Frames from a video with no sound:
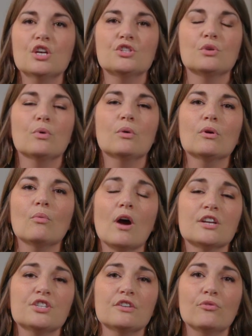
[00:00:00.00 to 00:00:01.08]
So what we're
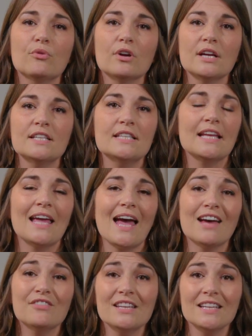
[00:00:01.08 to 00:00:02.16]
watching for is any
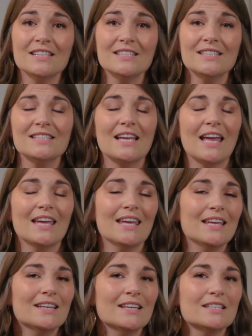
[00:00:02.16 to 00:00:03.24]
heaviness,
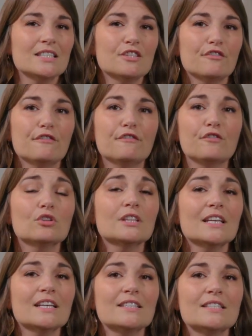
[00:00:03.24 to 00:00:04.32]
achiness,
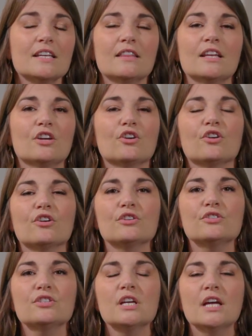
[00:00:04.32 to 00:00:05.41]
fullness that
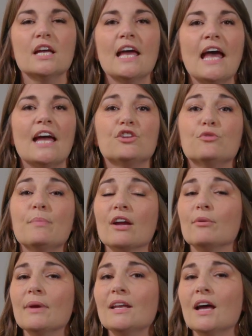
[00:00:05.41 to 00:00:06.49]
occurs. And you may
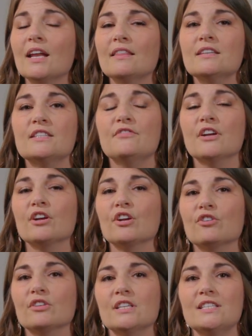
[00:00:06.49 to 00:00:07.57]
or may not at this very
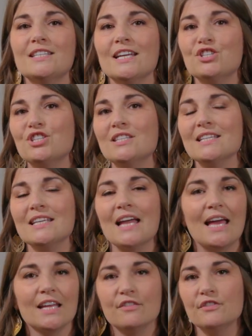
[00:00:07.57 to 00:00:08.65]
early stage see
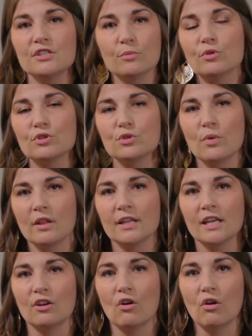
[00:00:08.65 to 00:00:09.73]
any visible
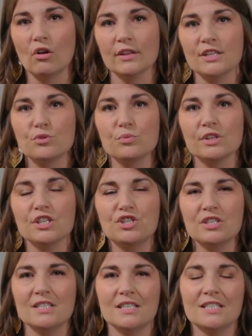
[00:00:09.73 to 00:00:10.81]
swelling at all. It's really
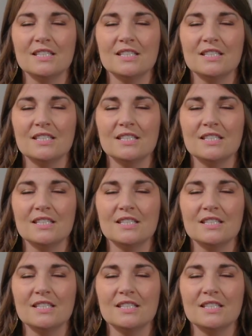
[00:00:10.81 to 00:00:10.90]
just a